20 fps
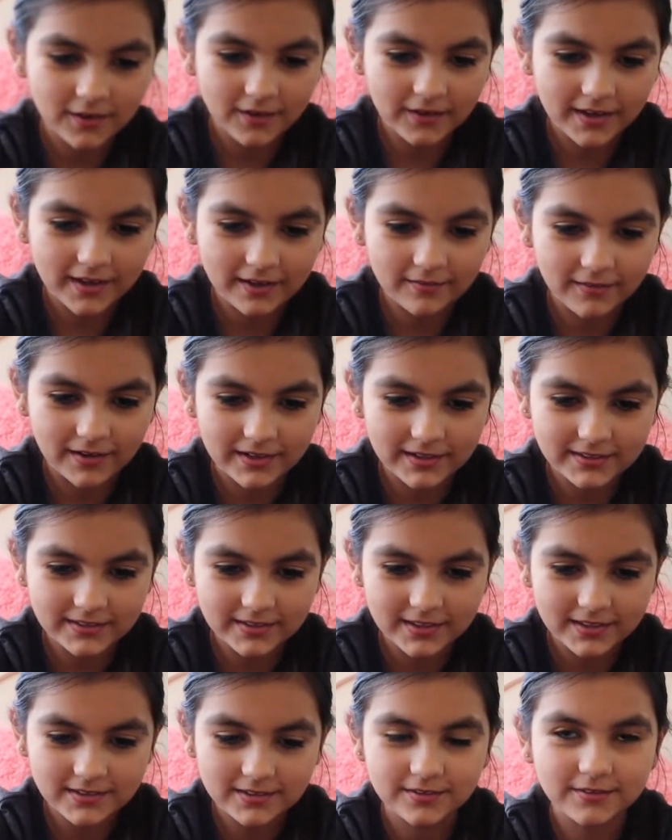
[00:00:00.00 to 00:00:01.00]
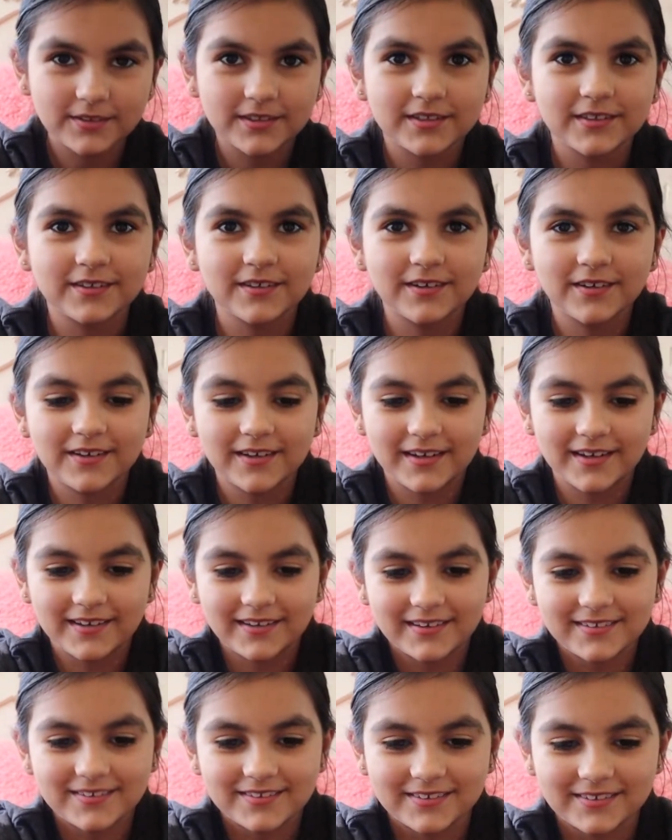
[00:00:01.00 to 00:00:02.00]
okay, why is that so cute? Okay,
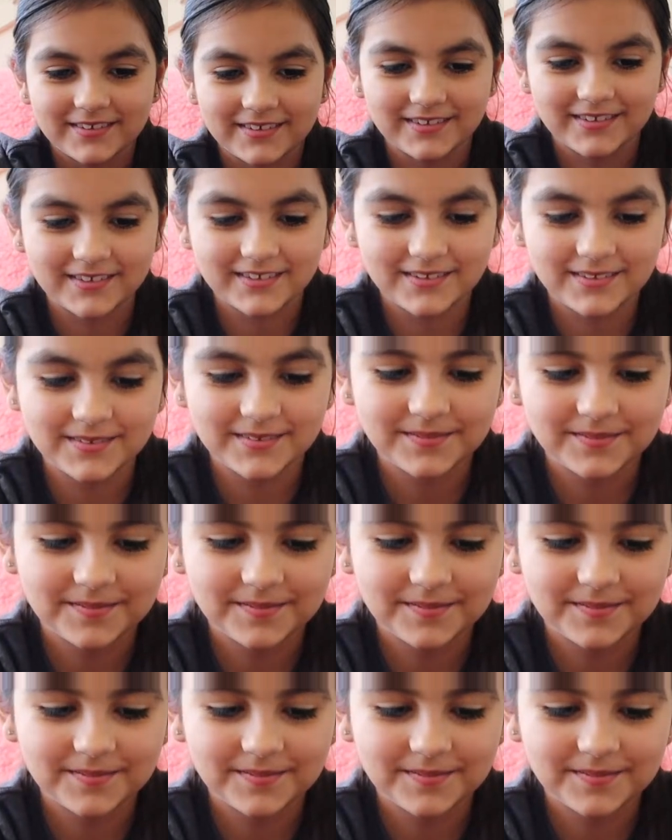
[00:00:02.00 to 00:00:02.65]
that's really cute.